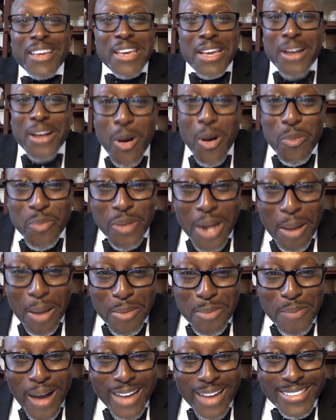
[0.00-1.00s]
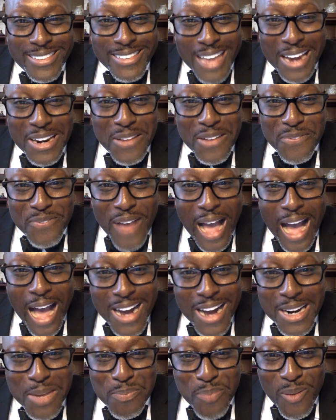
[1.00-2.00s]
he gonna put up about
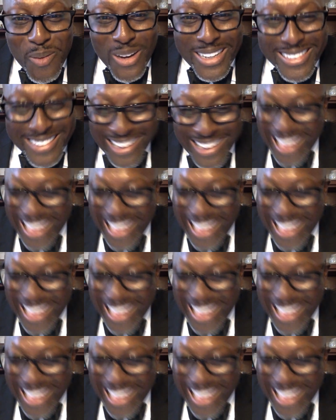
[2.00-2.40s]
7,500 points.